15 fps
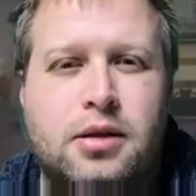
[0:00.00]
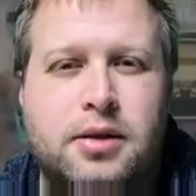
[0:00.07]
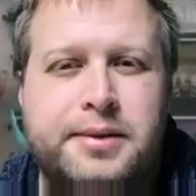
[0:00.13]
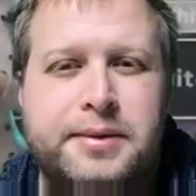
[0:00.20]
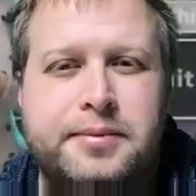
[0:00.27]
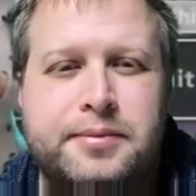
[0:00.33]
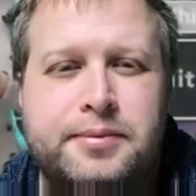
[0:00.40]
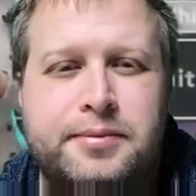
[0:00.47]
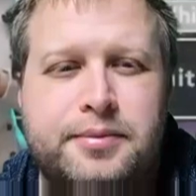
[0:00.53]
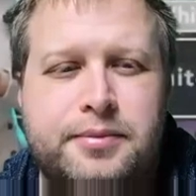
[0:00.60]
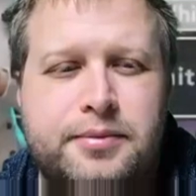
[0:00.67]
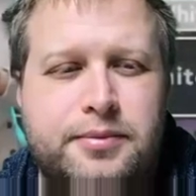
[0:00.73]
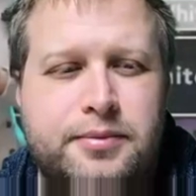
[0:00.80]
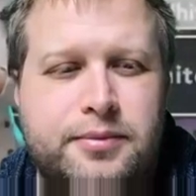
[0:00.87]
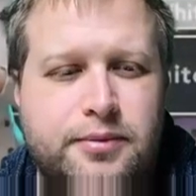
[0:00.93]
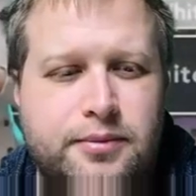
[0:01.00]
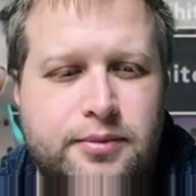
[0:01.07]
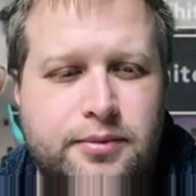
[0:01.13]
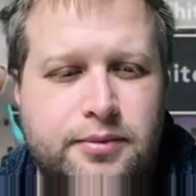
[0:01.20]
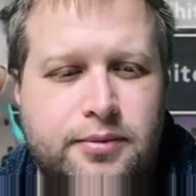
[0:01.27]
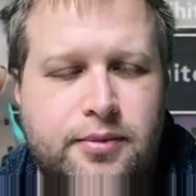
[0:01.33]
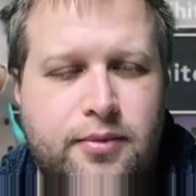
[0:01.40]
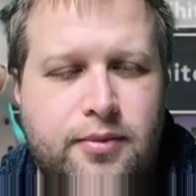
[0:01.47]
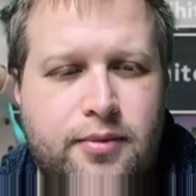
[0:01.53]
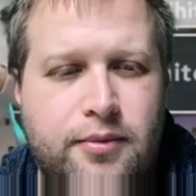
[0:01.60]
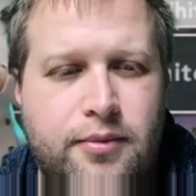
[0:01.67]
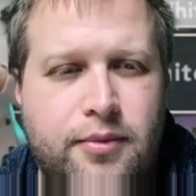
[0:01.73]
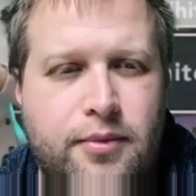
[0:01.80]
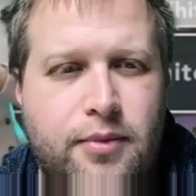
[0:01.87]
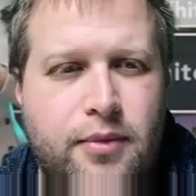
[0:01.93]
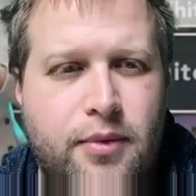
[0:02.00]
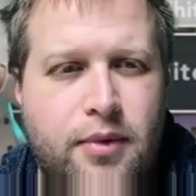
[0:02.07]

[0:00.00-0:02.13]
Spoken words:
[no speech]